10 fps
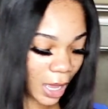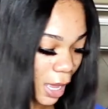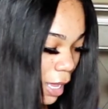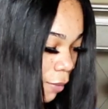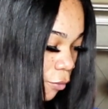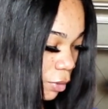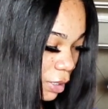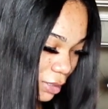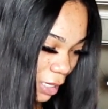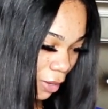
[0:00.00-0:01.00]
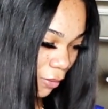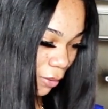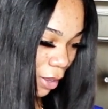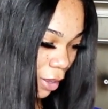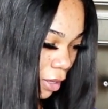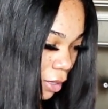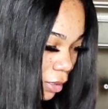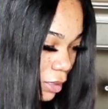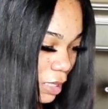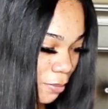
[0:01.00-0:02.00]
I wrote it down, y'all,
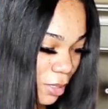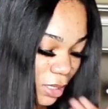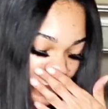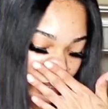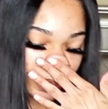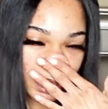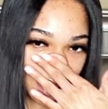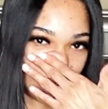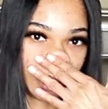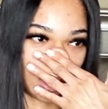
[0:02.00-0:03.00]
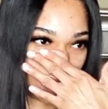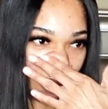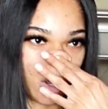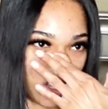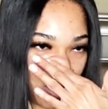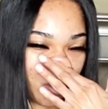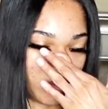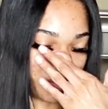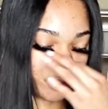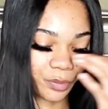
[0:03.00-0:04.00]
because I've been listening to this little
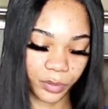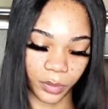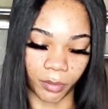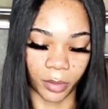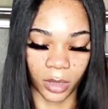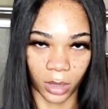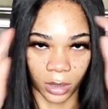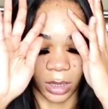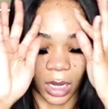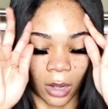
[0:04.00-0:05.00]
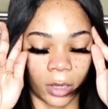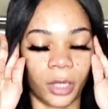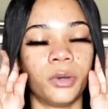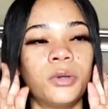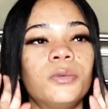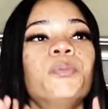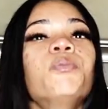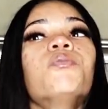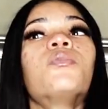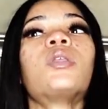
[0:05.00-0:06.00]
book on audio.
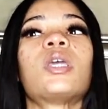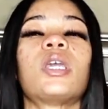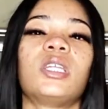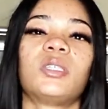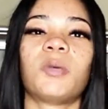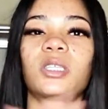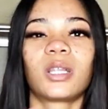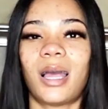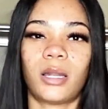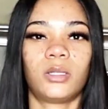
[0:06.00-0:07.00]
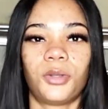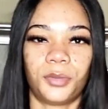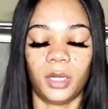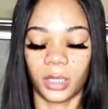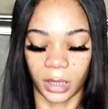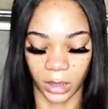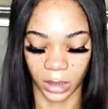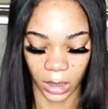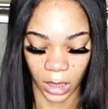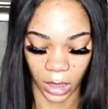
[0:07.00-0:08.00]
And it's basically how to start a podcast,
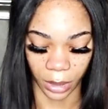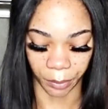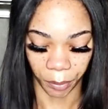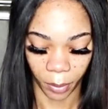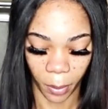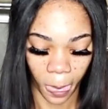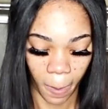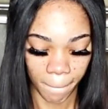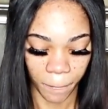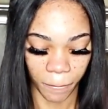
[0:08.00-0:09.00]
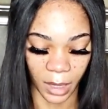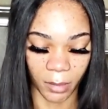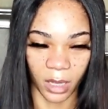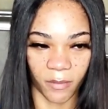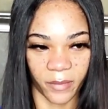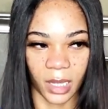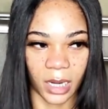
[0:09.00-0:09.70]
and they've been giving me good